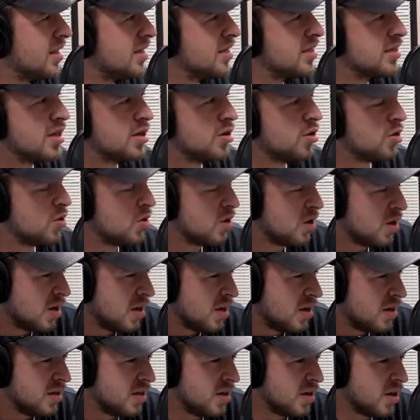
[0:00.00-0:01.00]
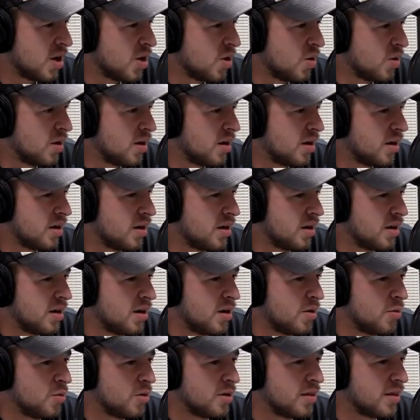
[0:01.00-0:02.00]
These little,
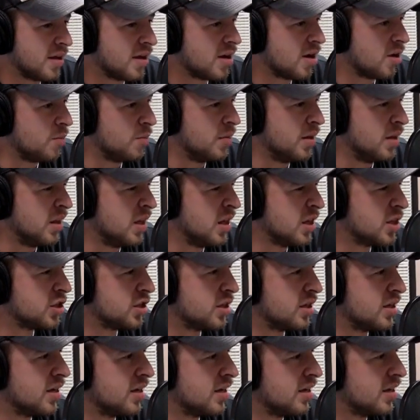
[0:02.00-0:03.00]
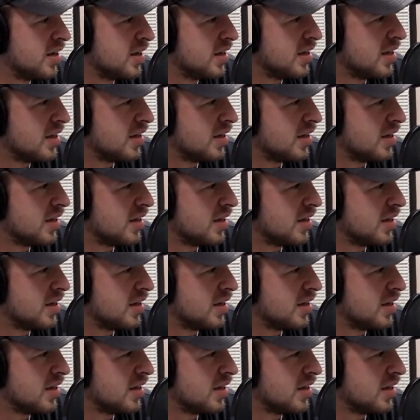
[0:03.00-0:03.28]
what do they call militia